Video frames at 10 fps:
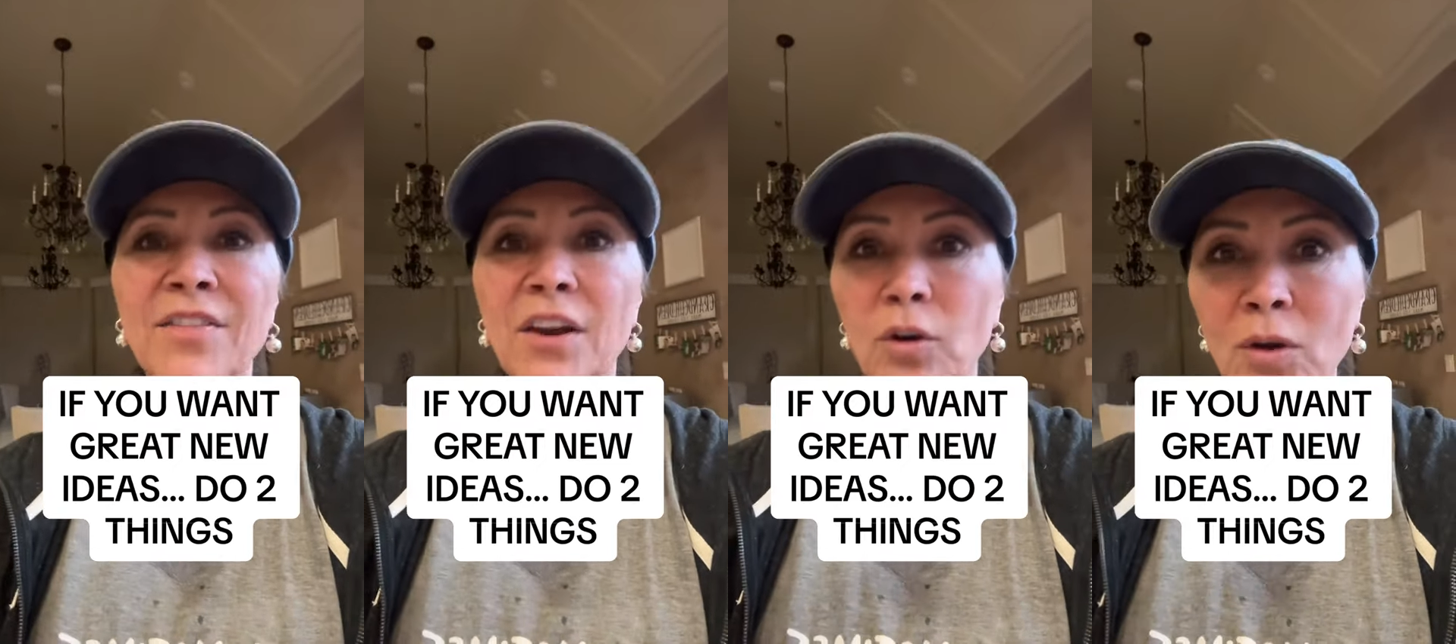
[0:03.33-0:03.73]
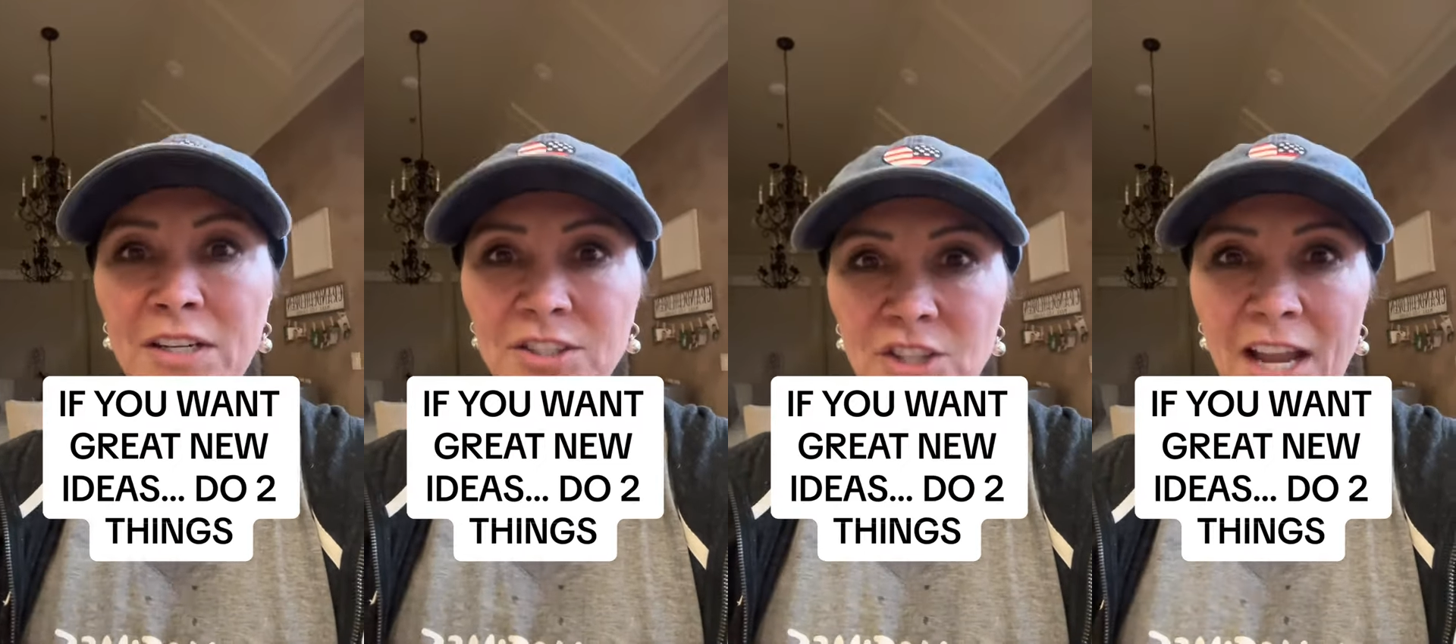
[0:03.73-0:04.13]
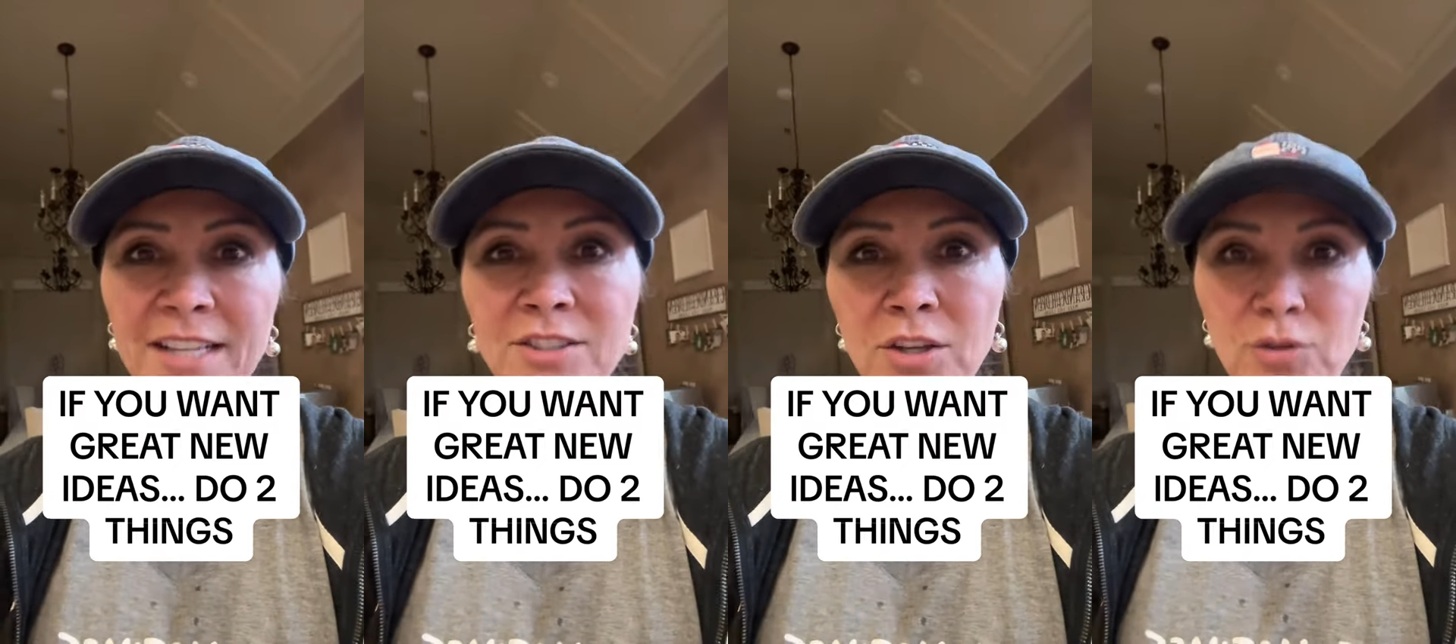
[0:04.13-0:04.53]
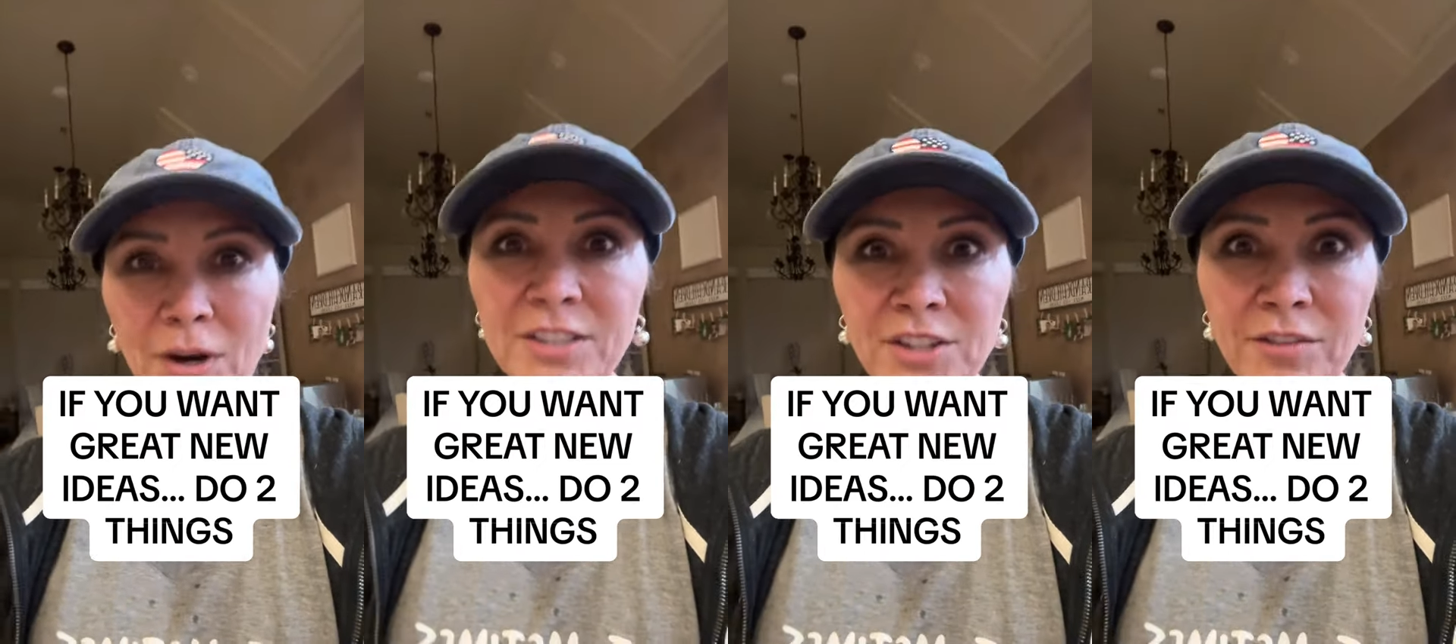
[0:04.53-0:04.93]
that are going to change the
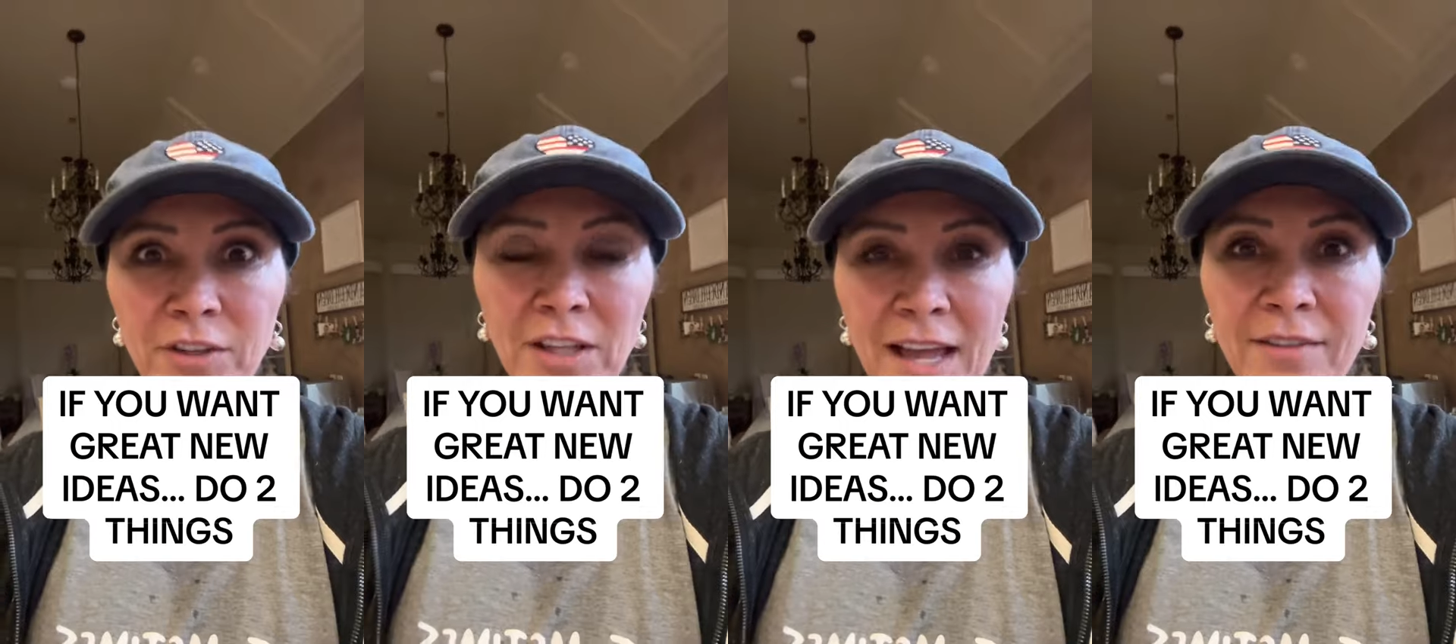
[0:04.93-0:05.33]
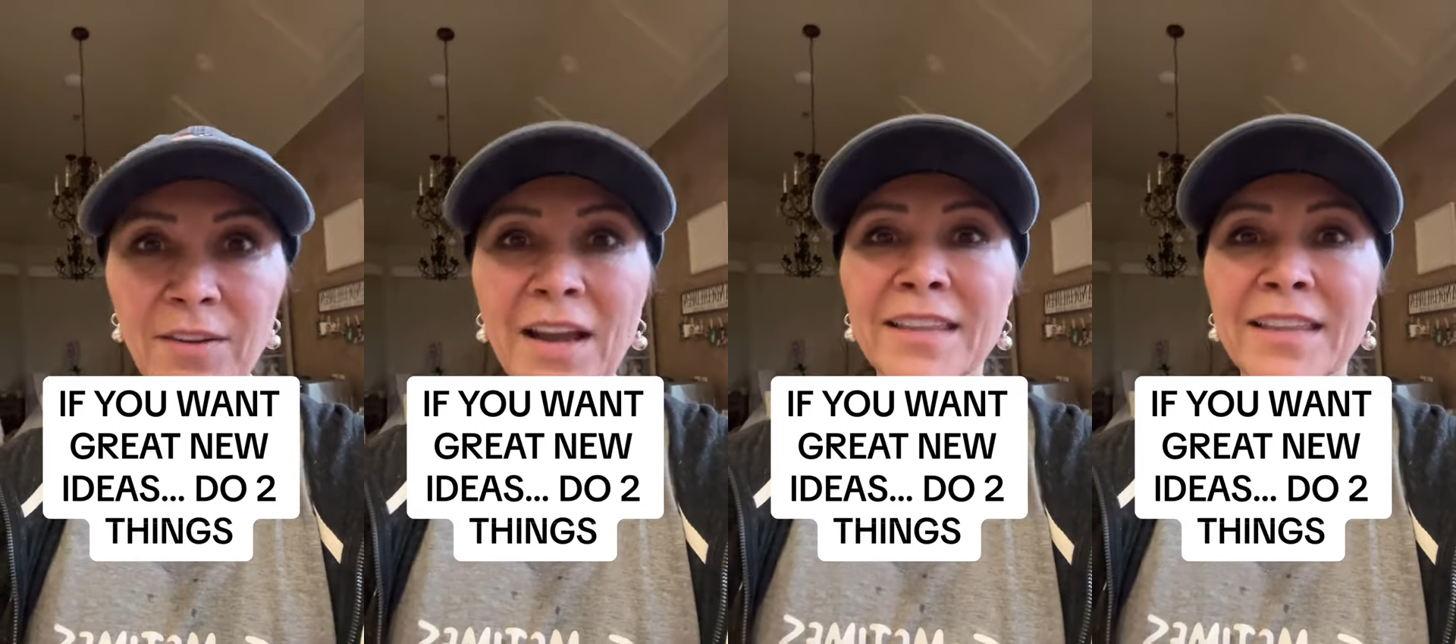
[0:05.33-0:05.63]
direction of your life,